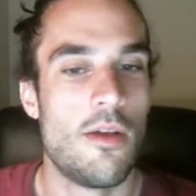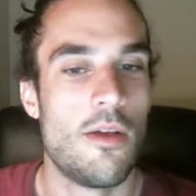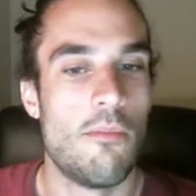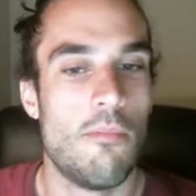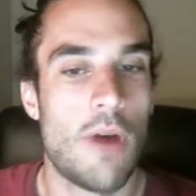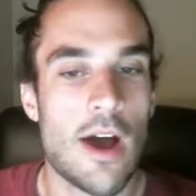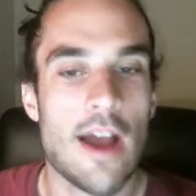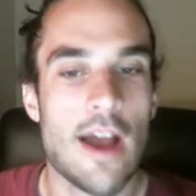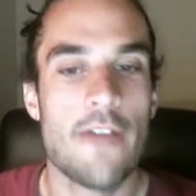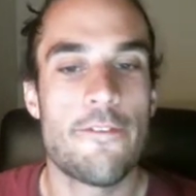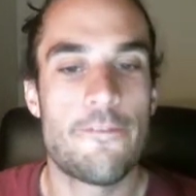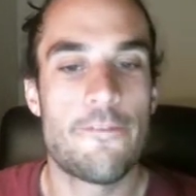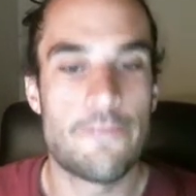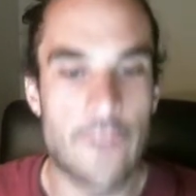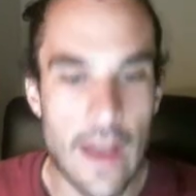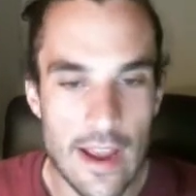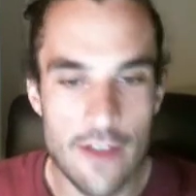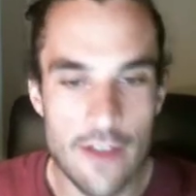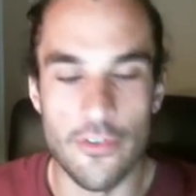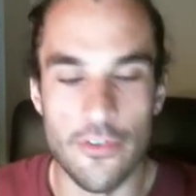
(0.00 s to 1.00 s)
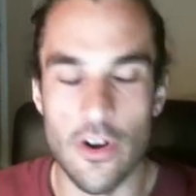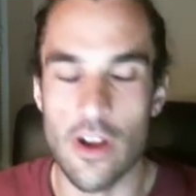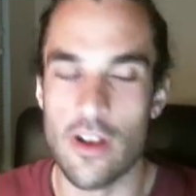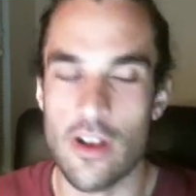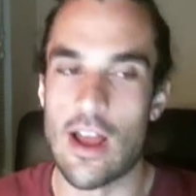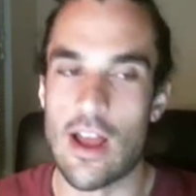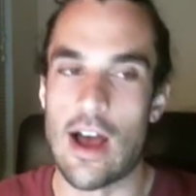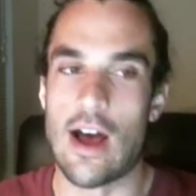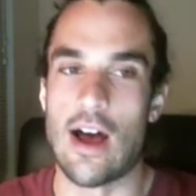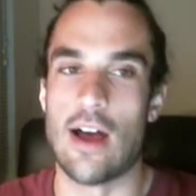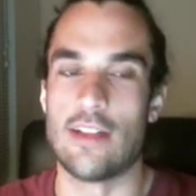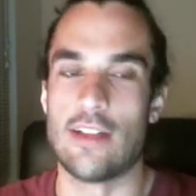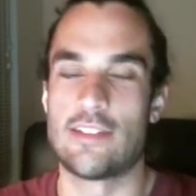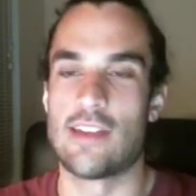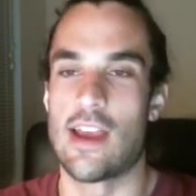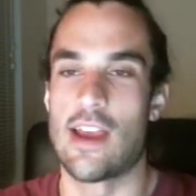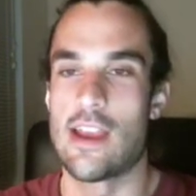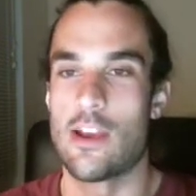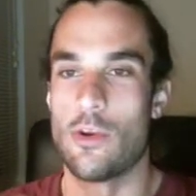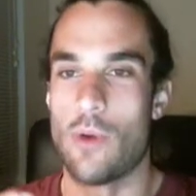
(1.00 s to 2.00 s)
my favorite
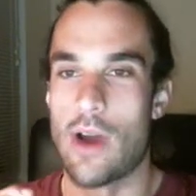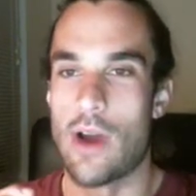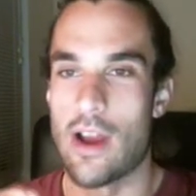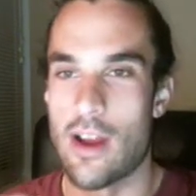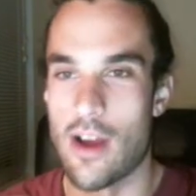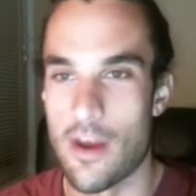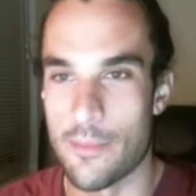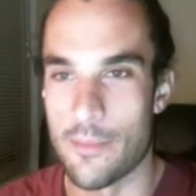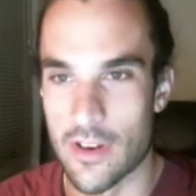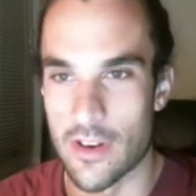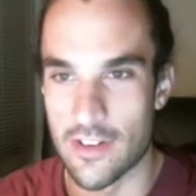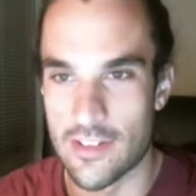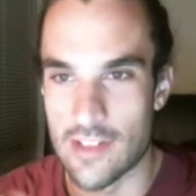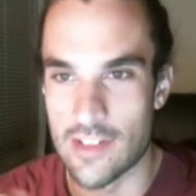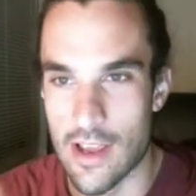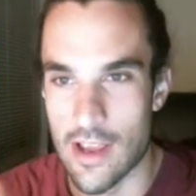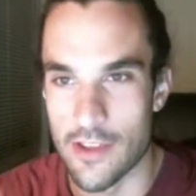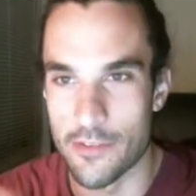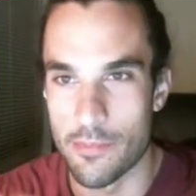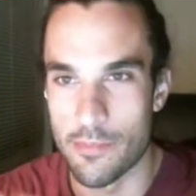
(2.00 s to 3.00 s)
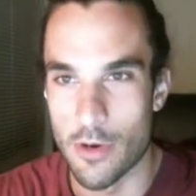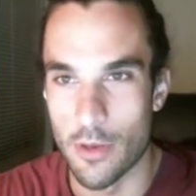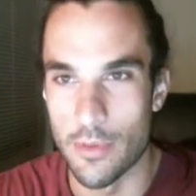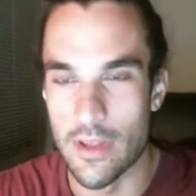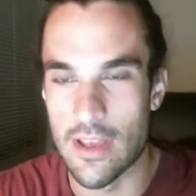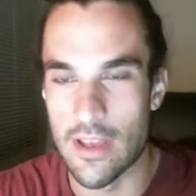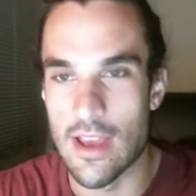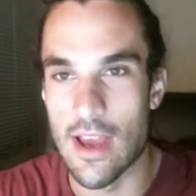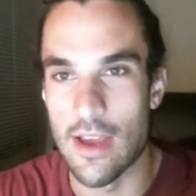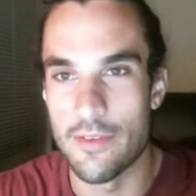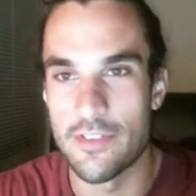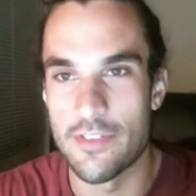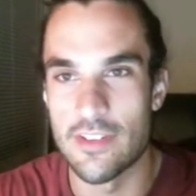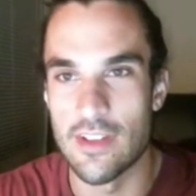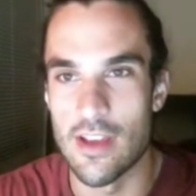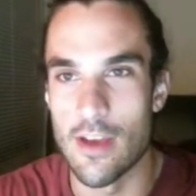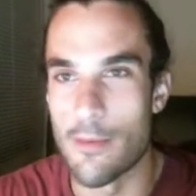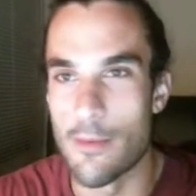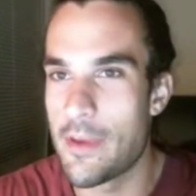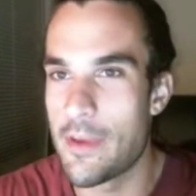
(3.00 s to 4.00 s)
takeaway, I'm going to say, is probably
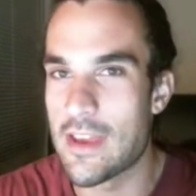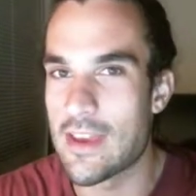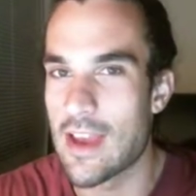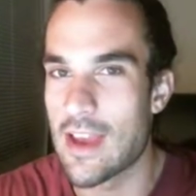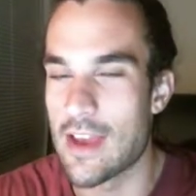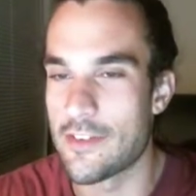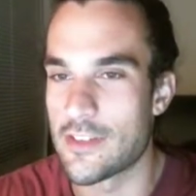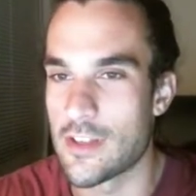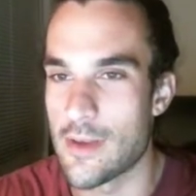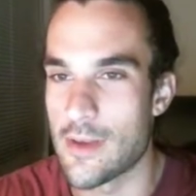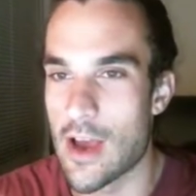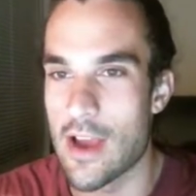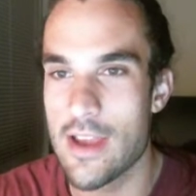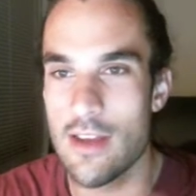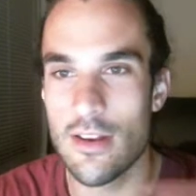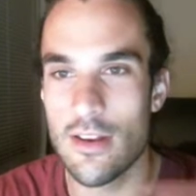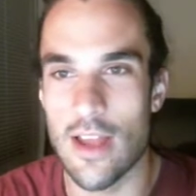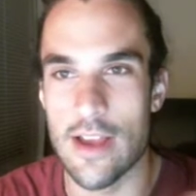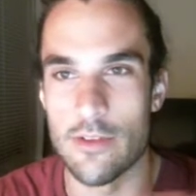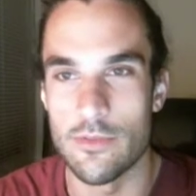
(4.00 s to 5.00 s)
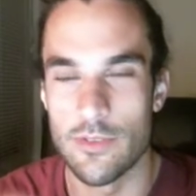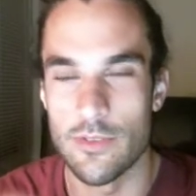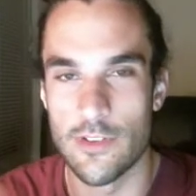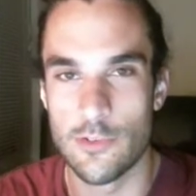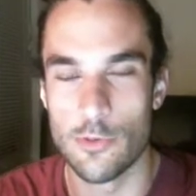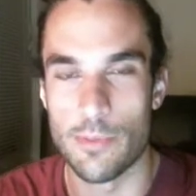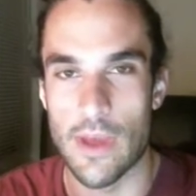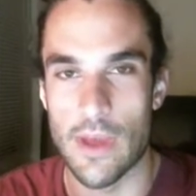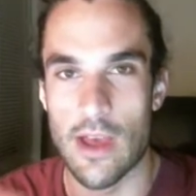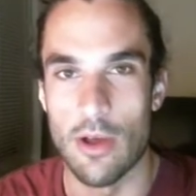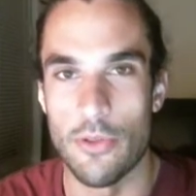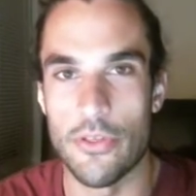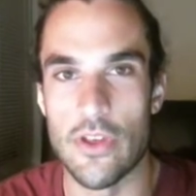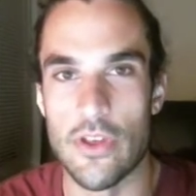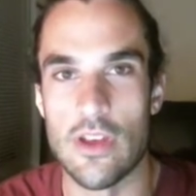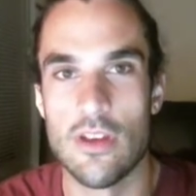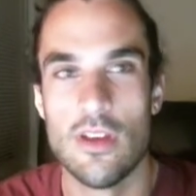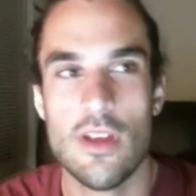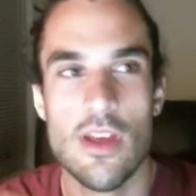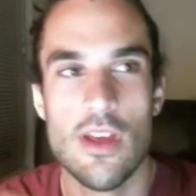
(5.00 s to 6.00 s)
KFC. I'm a big KFC. I eat, like, super
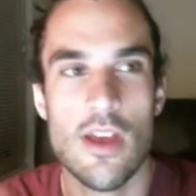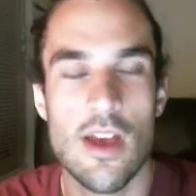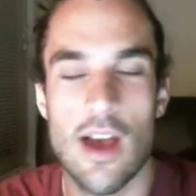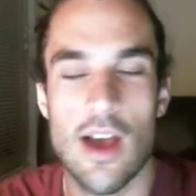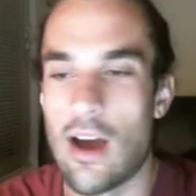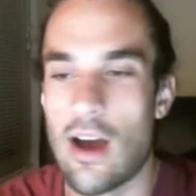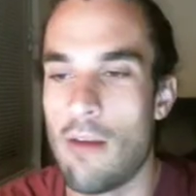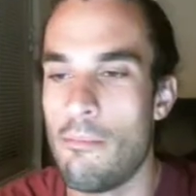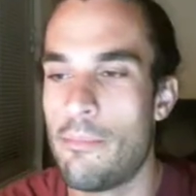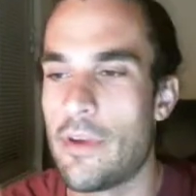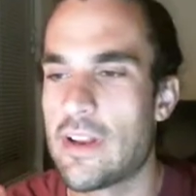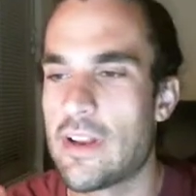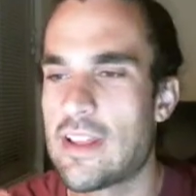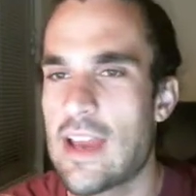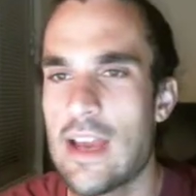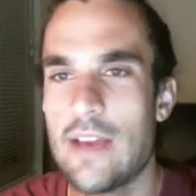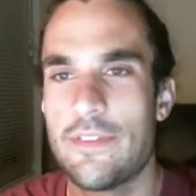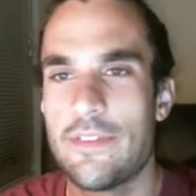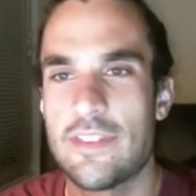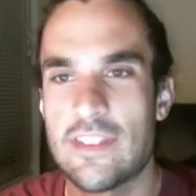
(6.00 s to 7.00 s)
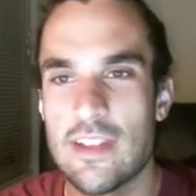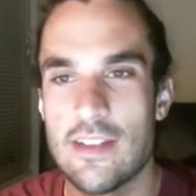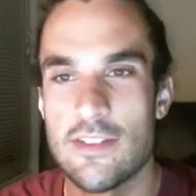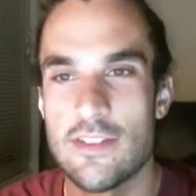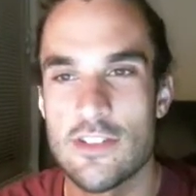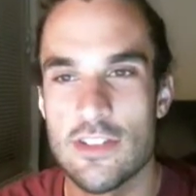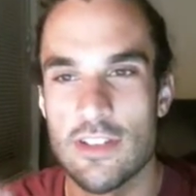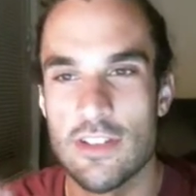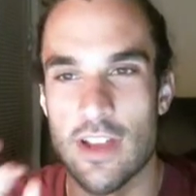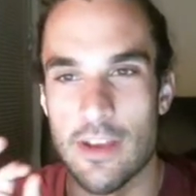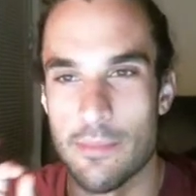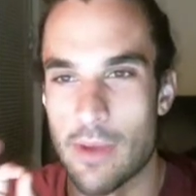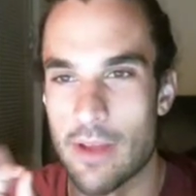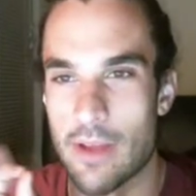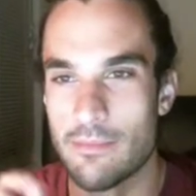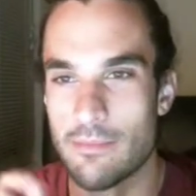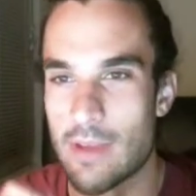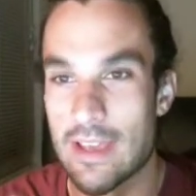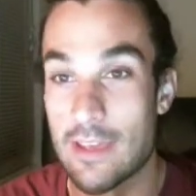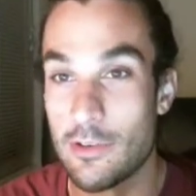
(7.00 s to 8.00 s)
healthy, but KFC is just, like,
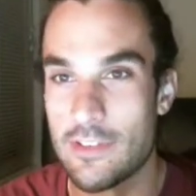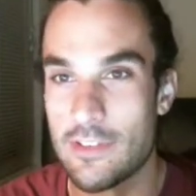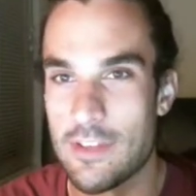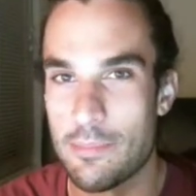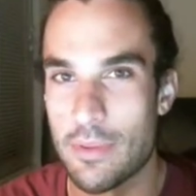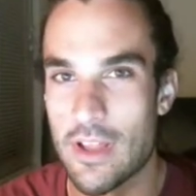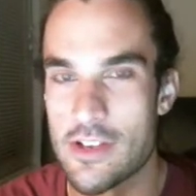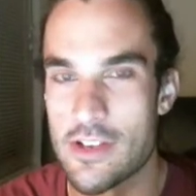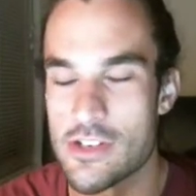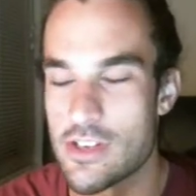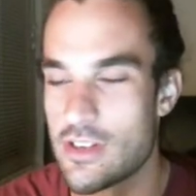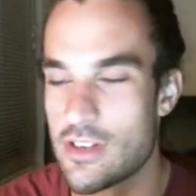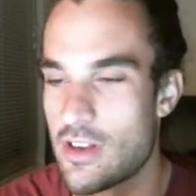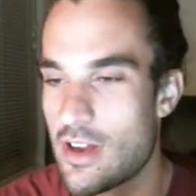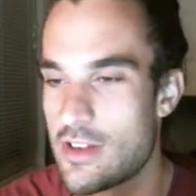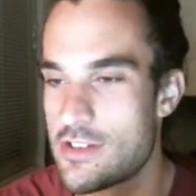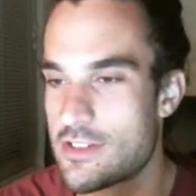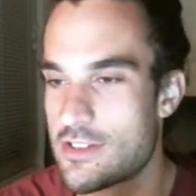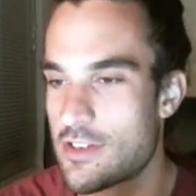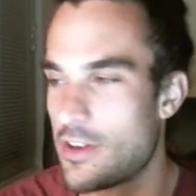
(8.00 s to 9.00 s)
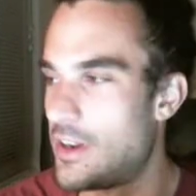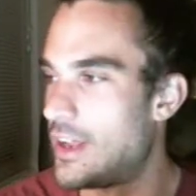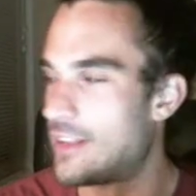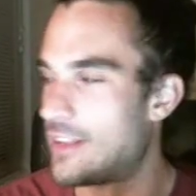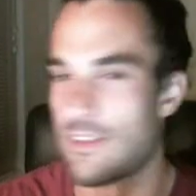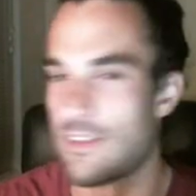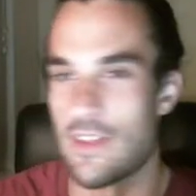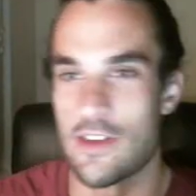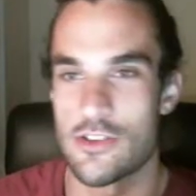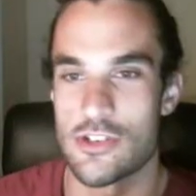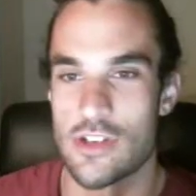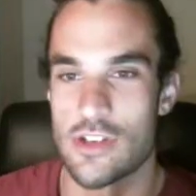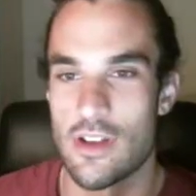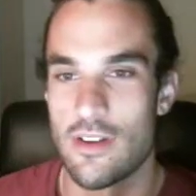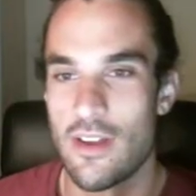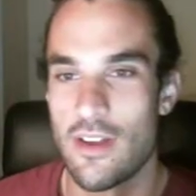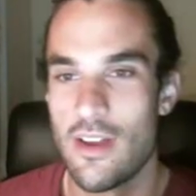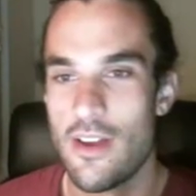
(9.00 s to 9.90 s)
my guilty pleasure, you know? I just go nuts on that shit.